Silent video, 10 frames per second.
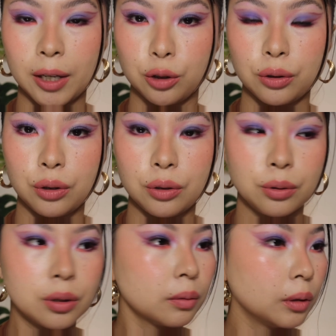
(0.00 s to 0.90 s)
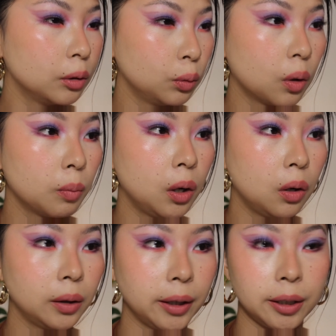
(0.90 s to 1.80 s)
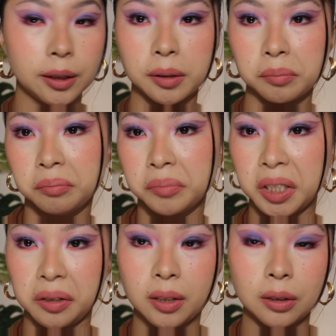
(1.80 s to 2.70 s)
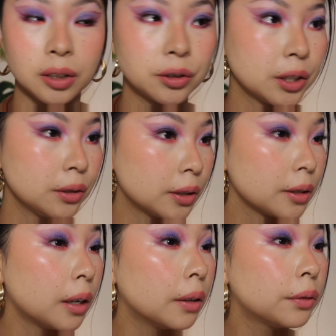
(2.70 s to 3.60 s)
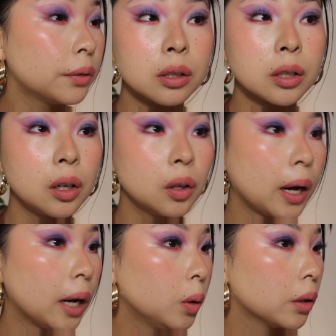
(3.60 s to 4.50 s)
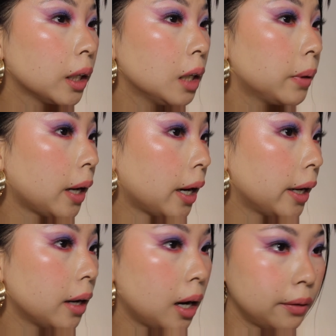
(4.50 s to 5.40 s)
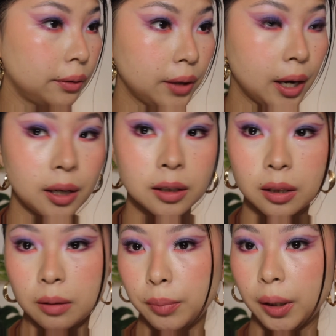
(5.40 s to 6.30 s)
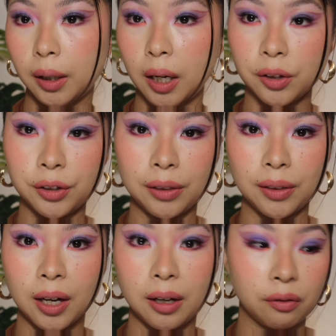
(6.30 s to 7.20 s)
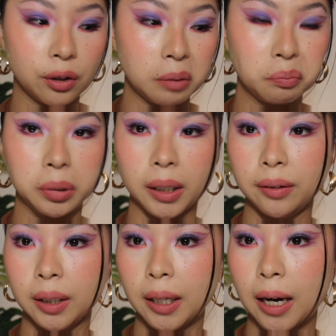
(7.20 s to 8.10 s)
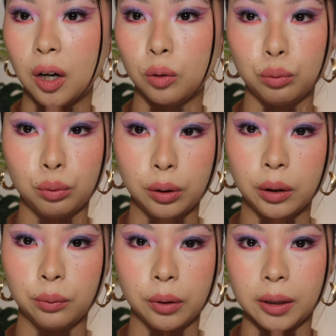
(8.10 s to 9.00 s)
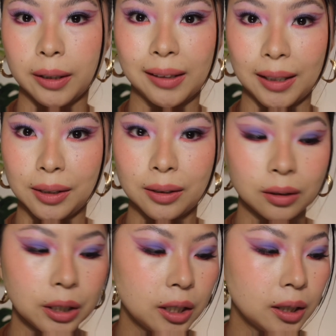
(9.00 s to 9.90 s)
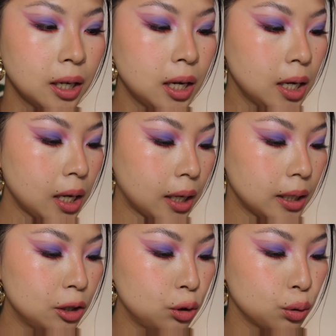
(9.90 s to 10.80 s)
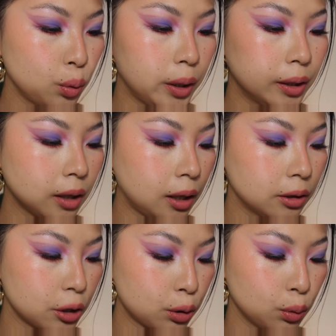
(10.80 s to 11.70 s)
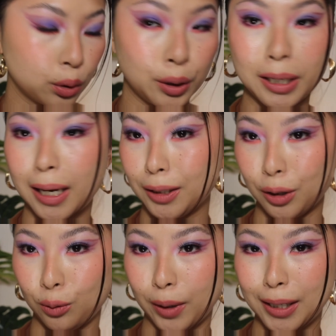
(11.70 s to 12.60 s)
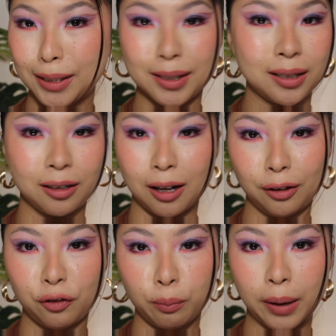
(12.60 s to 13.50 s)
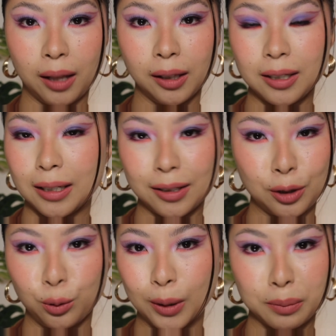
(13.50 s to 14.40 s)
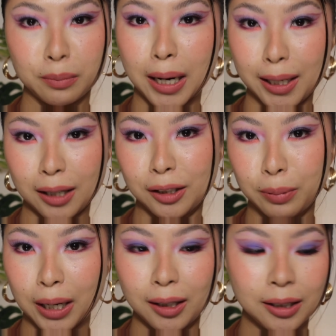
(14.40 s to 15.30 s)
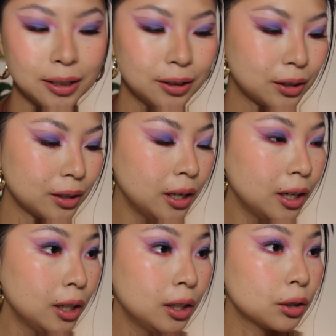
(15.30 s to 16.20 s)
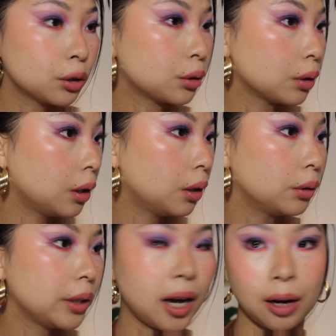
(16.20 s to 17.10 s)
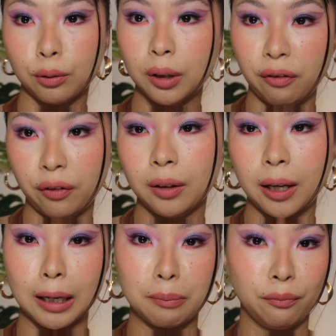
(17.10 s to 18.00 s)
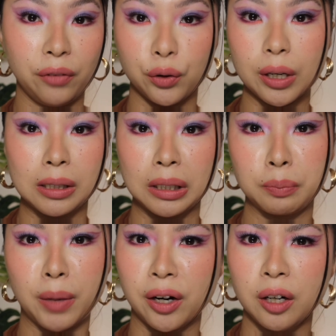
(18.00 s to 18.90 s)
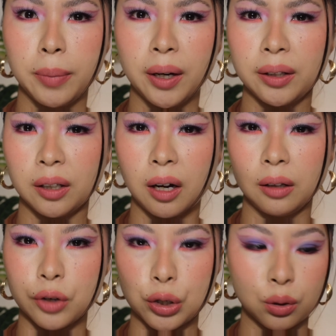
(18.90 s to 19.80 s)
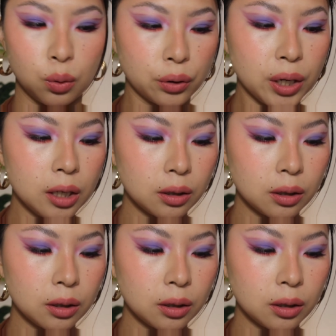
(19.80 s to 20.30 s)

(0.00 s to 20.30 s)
I just used a normal like concealers and stuff. So I will keep an eye on that. But other than that, everything blended out really nicely. I enjoy the color story as always. A colorful palette is always my kind of palette. So yeah, I really feel like I'm very inspired by the color story.